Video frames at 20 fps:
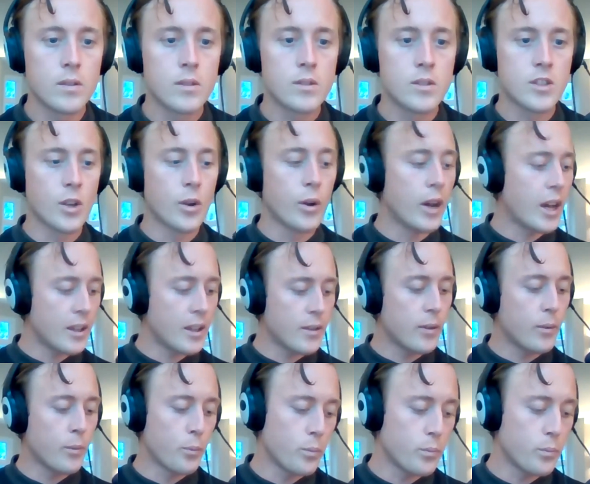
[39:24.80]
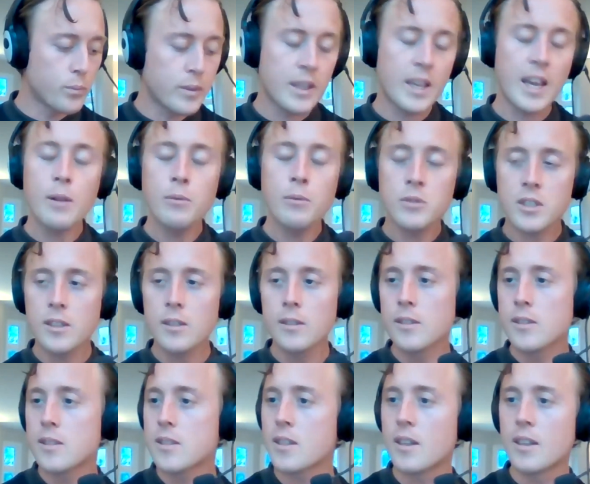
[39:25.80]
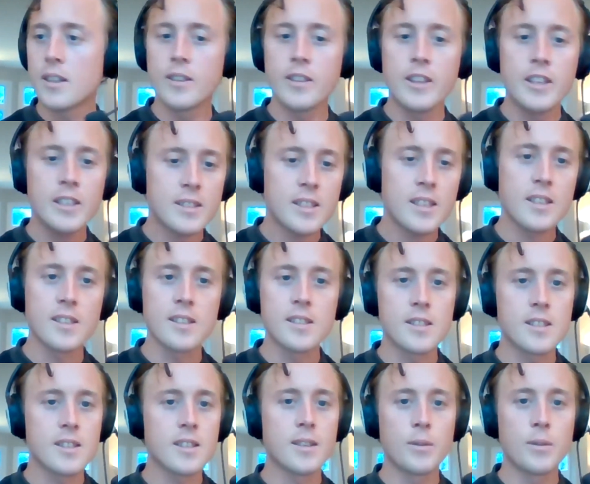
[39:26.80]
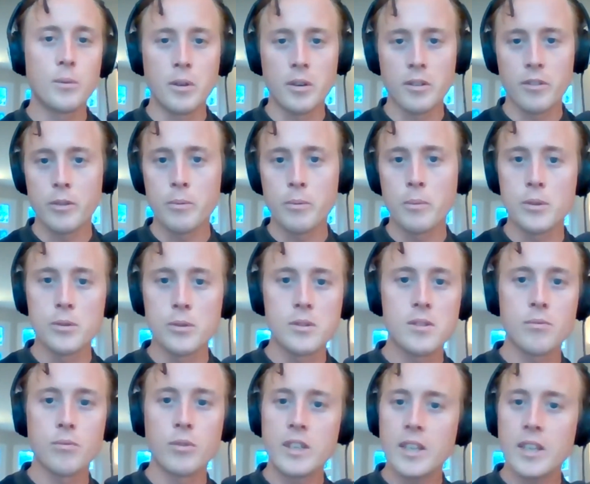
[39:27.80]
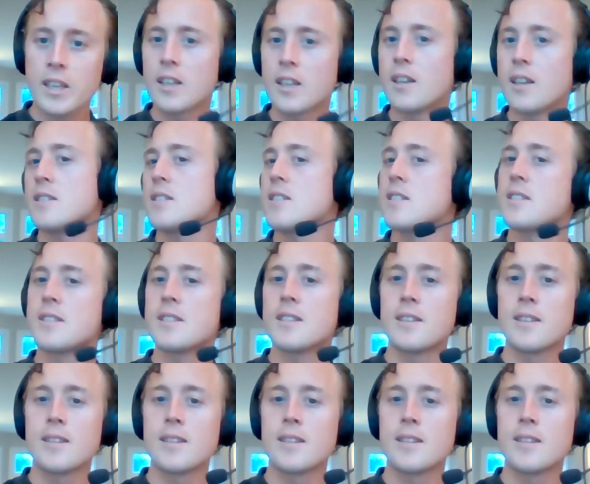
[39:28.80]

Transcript: So councils, this is one of the most ridiculous